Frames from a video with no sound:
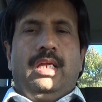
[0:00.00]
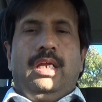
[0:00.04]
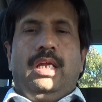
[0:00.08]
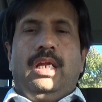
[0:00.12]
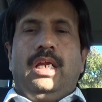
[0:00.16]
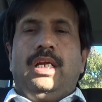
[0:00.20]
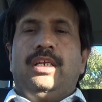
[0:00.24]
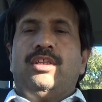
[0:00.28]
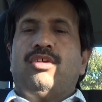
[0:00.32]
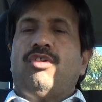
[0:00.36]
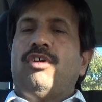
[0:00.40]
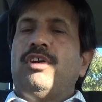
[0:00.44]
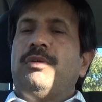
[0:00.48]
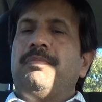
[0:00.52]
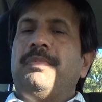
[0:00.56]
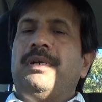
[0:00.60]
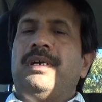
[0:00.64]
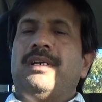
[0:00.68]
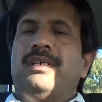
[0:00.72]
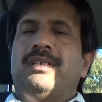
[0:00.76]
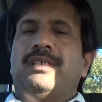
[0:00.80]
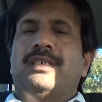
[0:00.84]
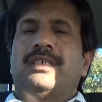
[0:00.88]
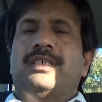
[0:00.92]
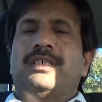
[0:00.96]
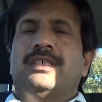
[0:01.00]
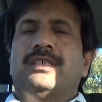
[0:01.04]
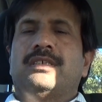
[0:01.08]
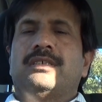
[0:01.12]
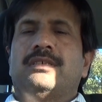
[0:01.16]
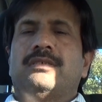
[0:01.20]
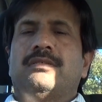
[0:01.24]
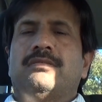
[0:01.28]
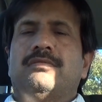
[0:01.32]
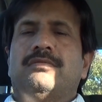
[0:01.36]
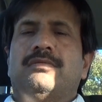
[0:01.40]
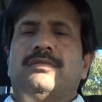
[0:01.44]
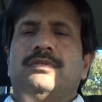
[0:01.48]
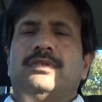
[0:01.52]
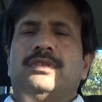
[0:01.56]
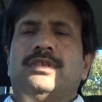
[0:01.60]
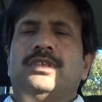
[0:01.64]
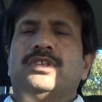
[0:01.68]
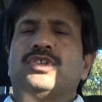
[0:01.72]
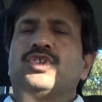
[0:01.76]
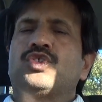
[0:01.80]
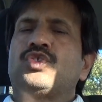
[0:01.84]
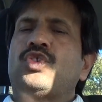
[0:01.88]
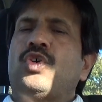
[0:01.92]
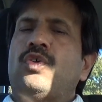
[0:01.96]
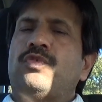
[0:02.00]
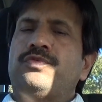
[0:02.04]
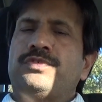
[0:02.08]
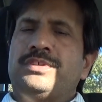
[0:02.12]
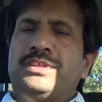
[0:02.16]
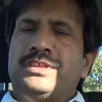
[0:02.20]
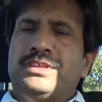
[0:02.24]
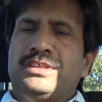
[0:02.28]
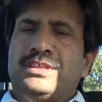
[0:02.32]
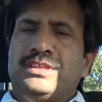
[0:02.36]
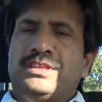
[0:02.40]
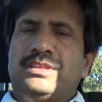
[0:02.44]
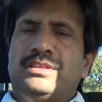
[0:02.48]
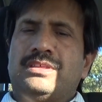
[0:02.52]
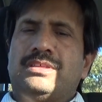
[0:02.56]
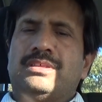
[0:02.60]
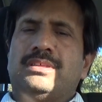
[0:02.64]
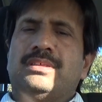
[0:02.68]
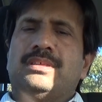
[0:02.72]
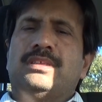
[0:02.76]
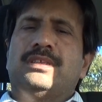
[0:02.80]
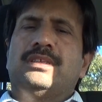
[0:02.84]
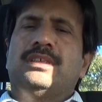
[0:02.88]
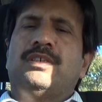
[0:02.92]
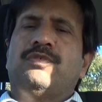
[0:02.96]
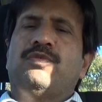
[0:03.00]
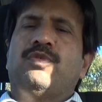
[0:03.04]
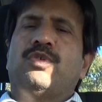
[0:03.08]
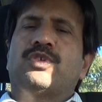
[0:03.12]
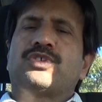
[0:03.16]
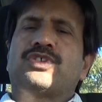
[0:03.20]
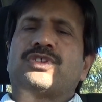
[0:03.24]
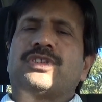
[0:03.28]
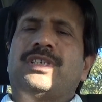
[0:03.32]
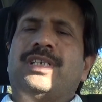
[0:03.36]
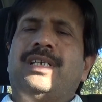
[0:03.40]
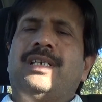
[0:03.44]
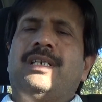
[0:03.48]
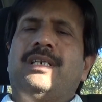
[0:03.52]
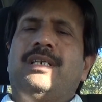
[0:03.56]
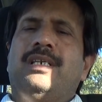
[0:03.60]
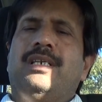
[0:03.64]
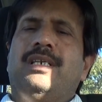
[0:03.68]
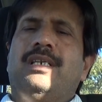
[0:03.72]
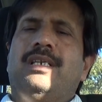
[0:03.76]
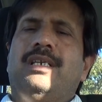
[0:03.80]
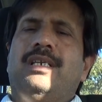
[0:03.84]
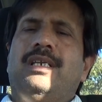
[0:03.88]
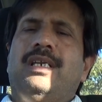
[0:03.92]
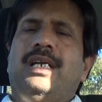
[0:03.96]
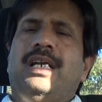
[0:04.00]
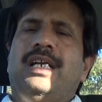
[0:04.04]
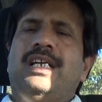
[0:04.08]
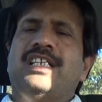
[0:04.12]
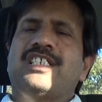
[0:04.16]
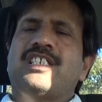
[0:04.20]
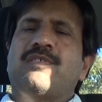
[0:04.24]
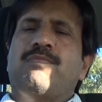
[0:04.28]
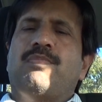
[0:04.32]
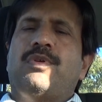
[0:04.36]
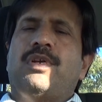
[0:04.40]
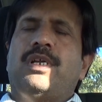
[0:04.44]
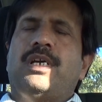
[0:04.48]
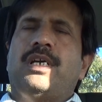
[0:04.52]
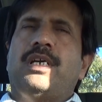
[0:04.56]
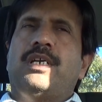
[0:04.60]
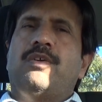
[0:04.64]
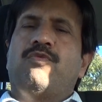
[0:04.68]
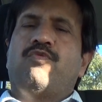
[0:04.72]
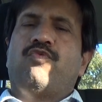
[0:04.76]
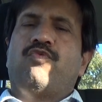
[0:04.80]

And the ointment softens the foreskin and is applied